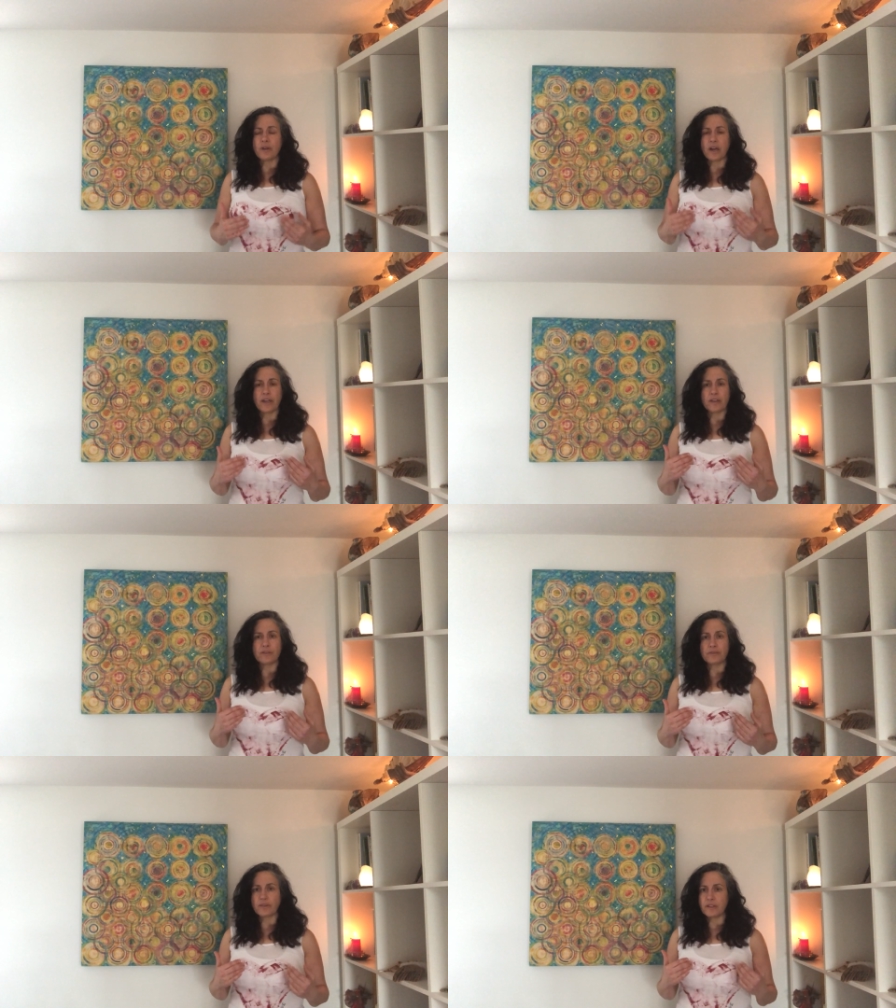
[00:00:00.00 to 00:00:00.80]

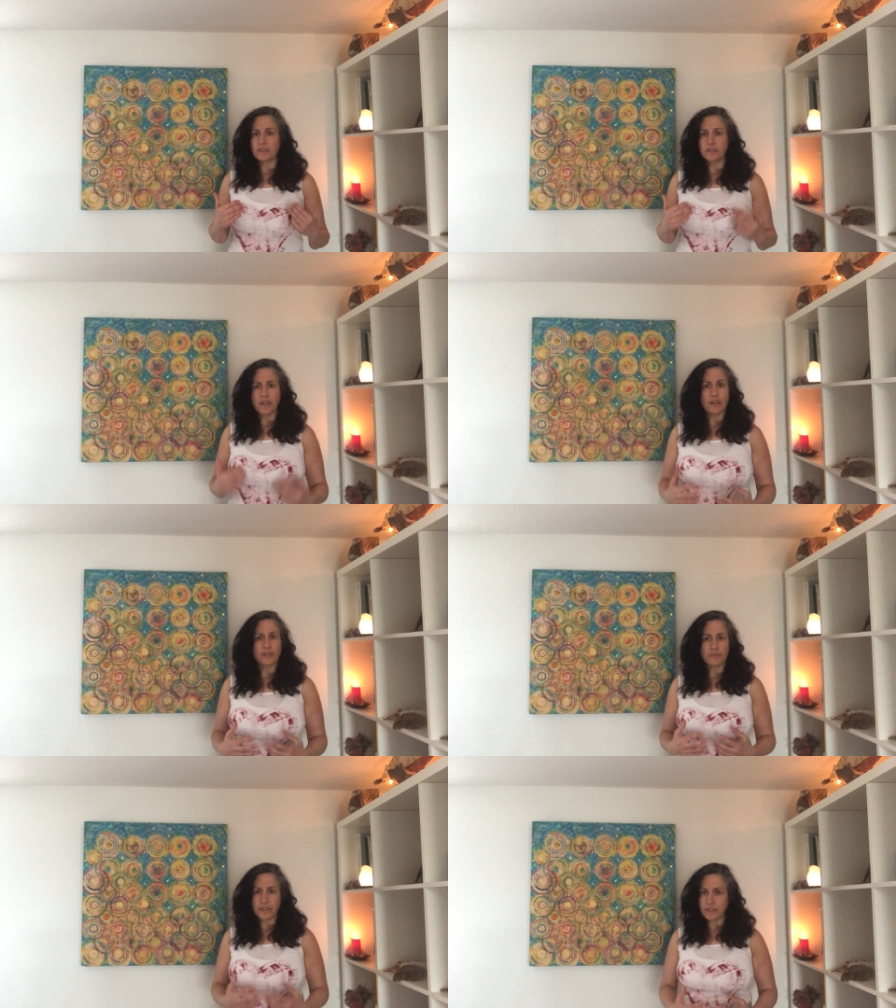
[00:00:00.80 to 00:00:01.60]
a lot
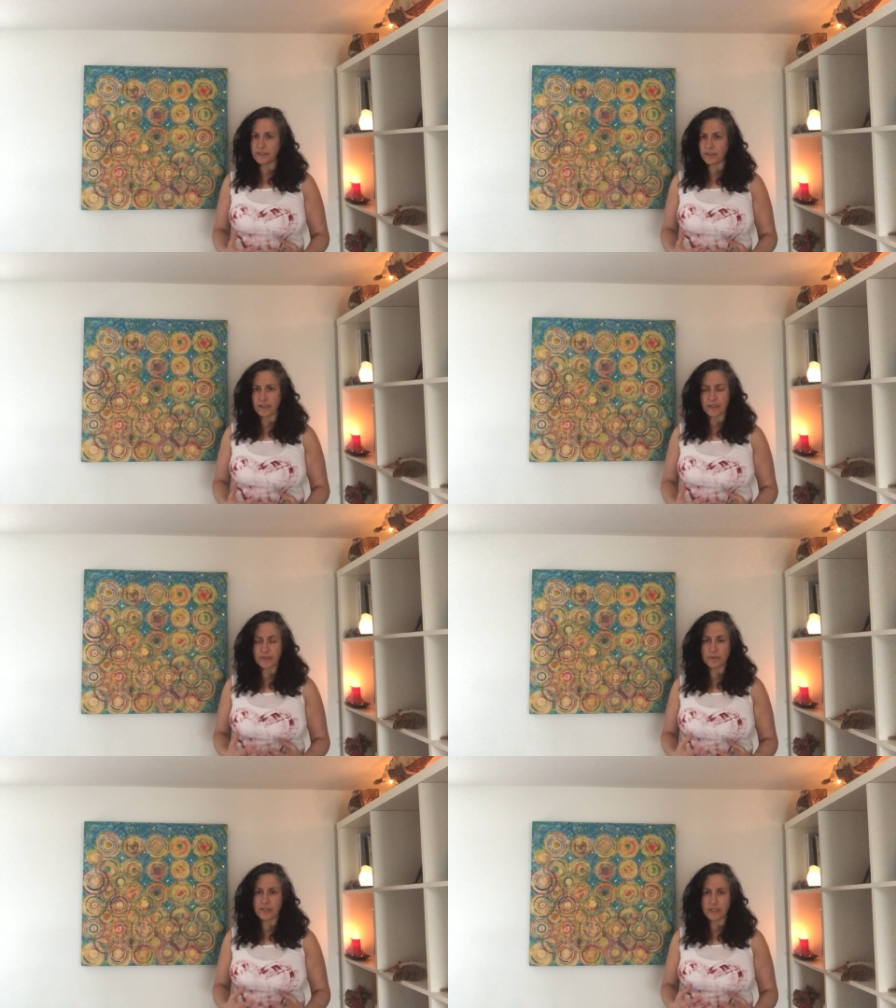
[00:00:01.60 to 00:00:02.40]
of healing
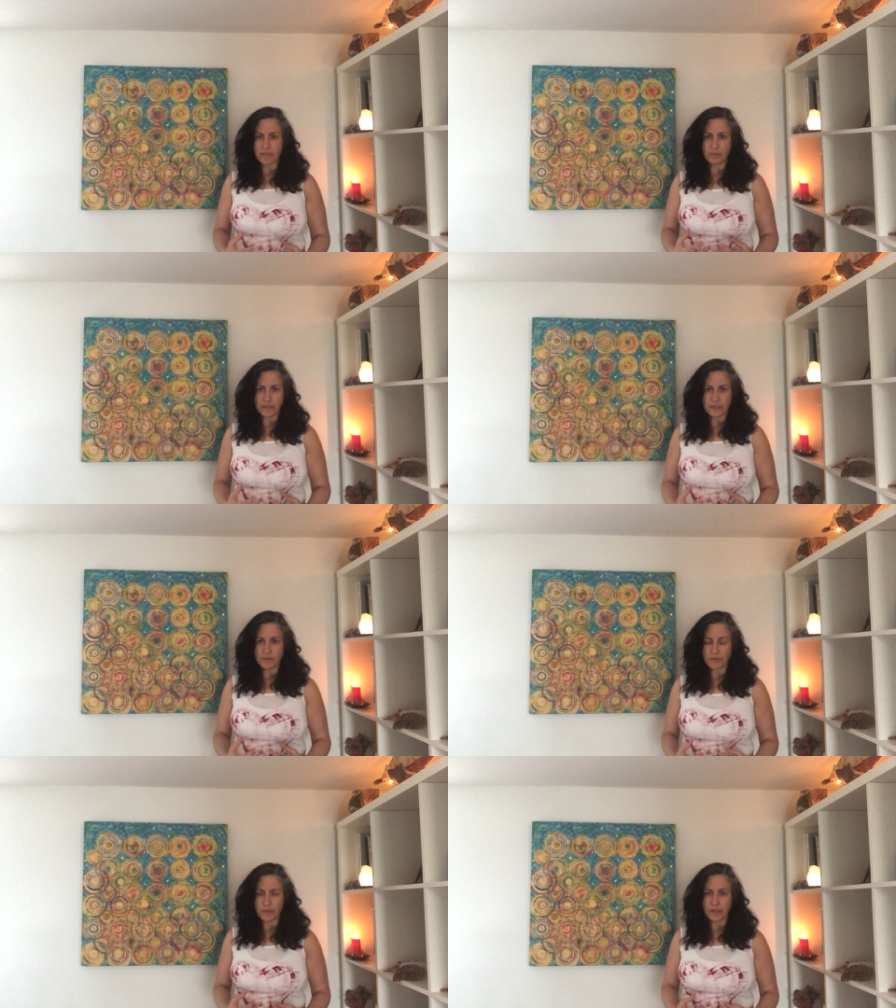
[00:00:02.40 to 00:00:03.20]
has been taking place
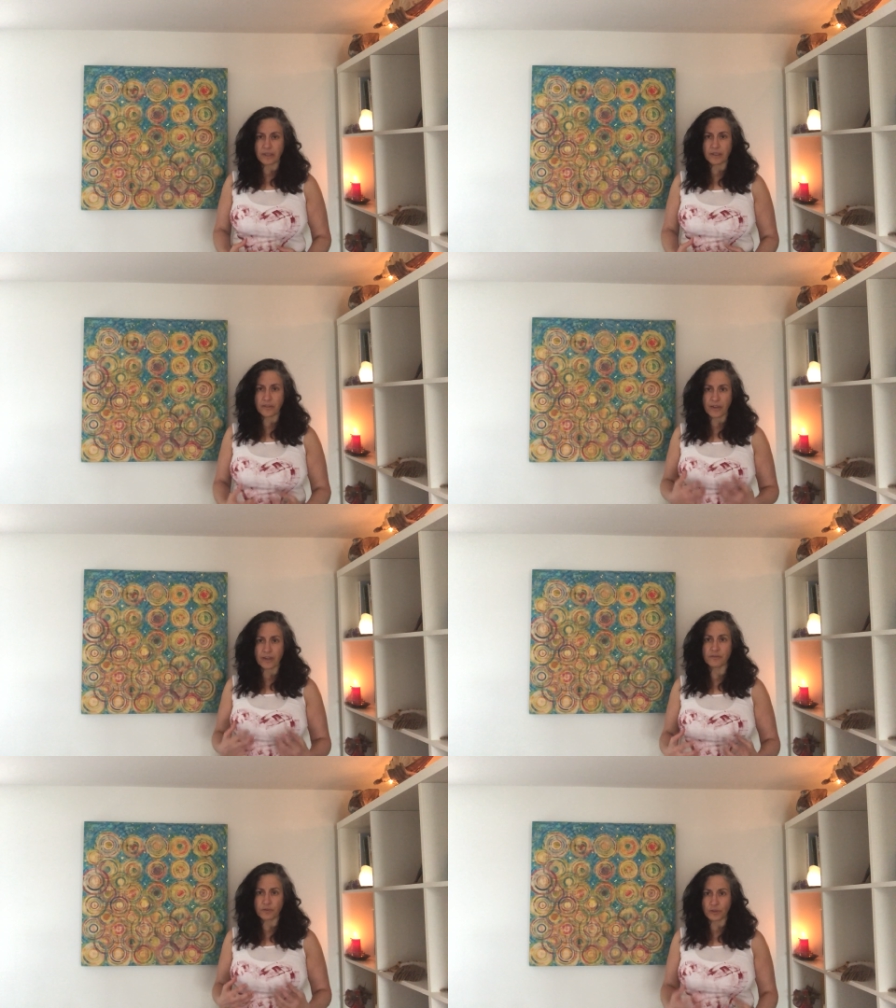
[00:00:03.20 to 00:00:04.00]
for me in
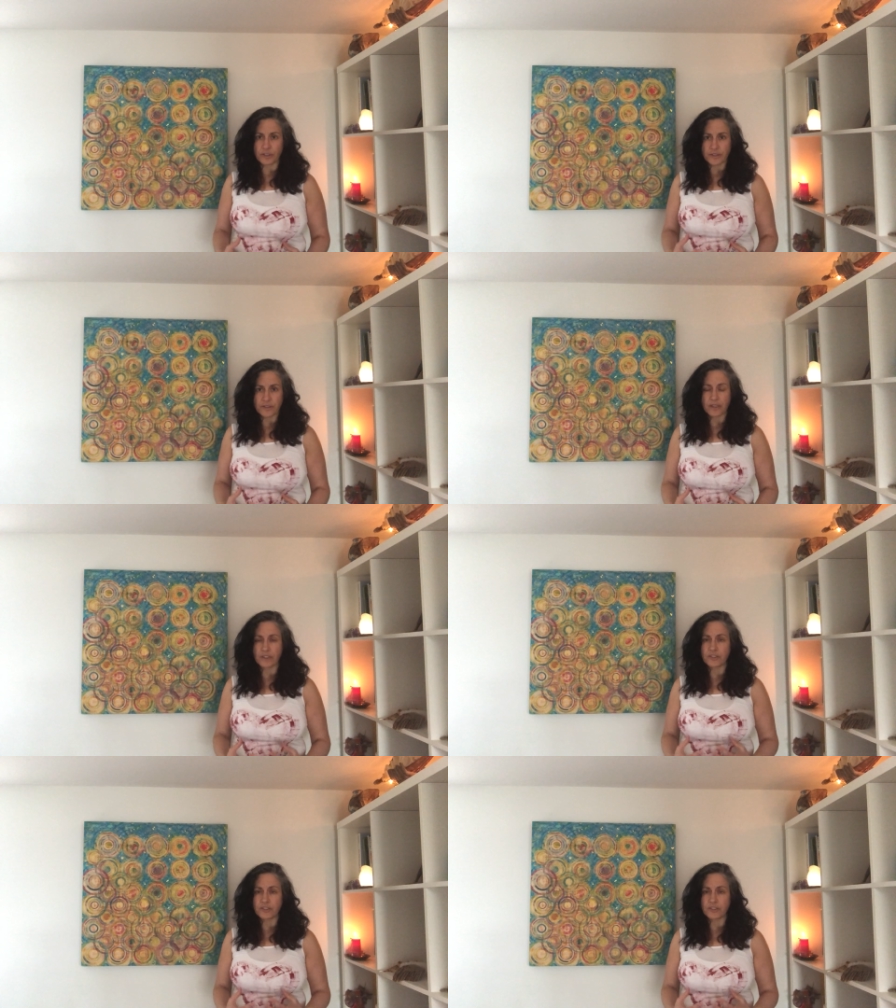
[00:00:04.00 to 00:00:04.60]
that forest.